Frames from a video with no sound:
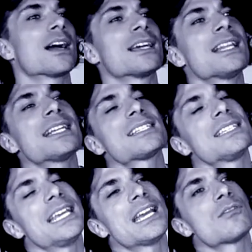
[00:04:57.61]
And that's
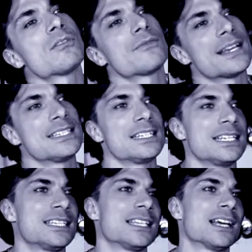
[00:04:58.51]
the era of
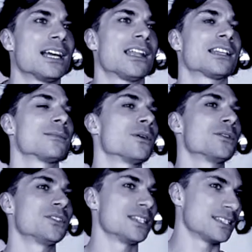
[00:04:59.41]
AC/DC that I like the most,
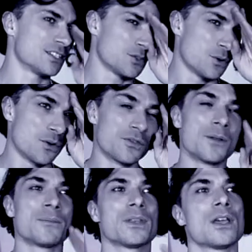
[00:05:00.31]
is the sort of
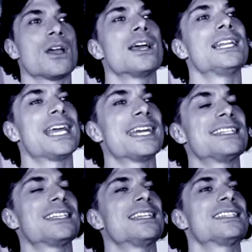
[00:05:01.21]
early
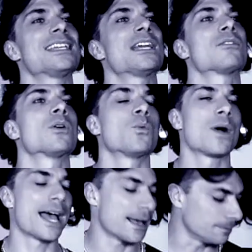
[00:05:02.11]
80s era
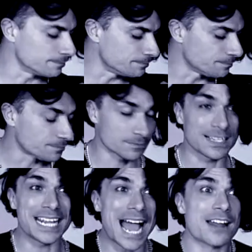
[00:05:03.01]
where
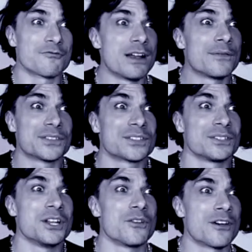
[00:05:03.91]
they had riffs, you
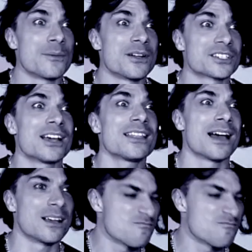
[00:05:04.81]
know, very much like that.